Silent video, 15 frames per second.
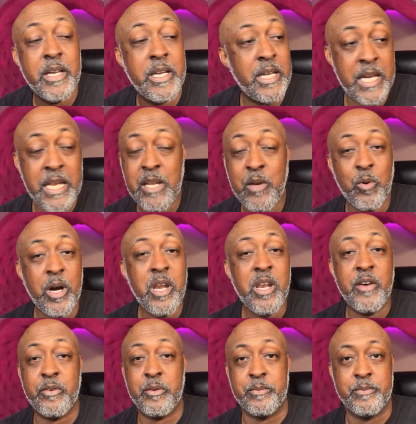Any one of
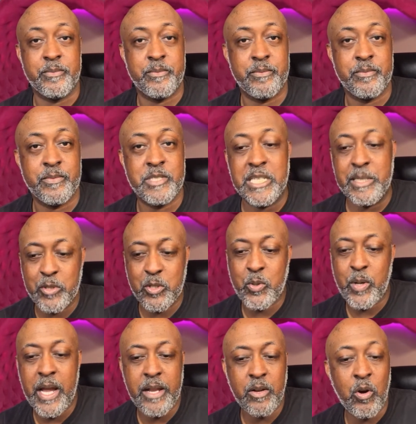them,
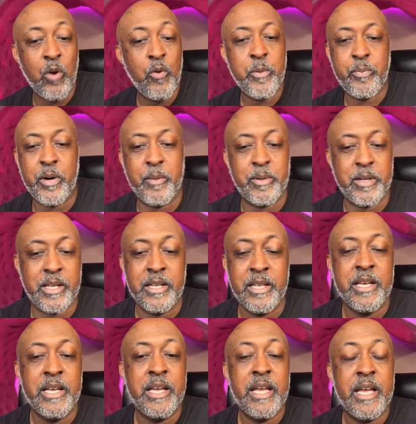Democrat or Republican,
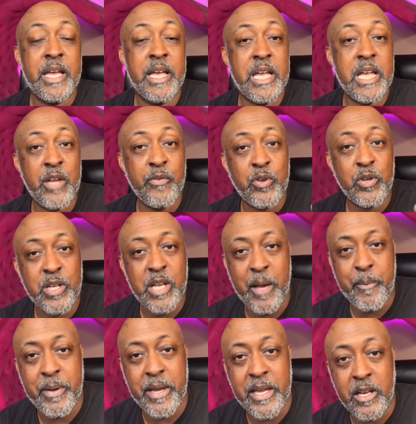if you're not
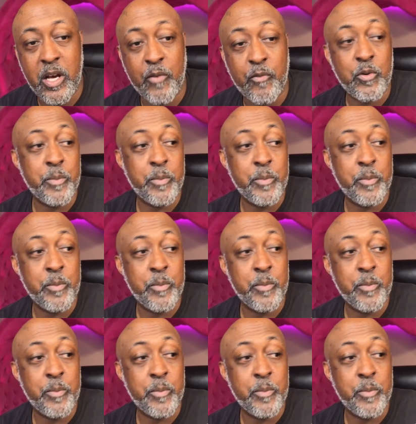paying off.